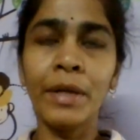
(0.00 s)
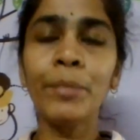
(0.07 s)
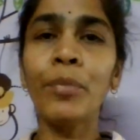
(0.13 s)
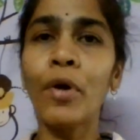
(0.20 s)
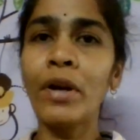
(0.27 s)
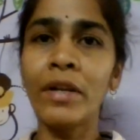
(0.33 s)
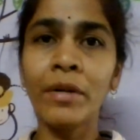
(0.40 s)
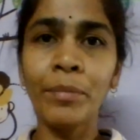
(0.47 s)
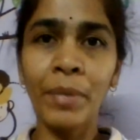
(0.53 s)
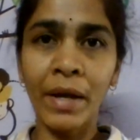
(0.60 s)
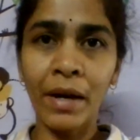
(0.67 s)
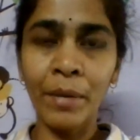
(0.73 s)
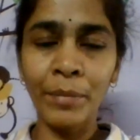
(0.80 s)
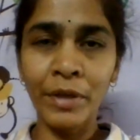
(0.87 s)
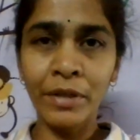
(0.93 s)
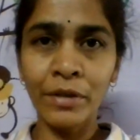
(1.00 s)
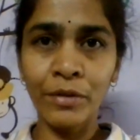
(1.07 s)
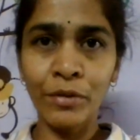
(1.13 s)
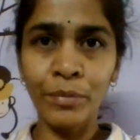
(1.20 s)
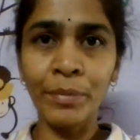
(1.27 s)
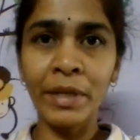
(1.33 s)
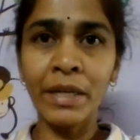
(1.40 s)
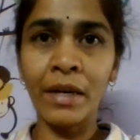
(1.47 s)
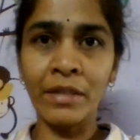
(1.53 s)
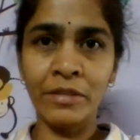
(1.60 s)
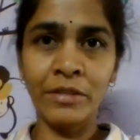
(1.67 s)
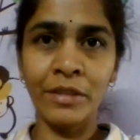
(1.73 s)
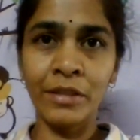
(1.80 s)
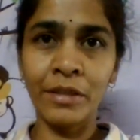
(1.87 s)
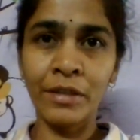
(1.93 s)
important parameter to be
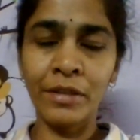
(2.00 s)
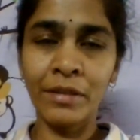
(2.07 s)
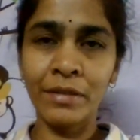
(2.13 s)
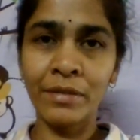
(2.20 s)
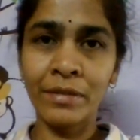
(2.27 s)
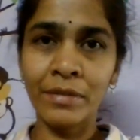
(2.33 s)
considered,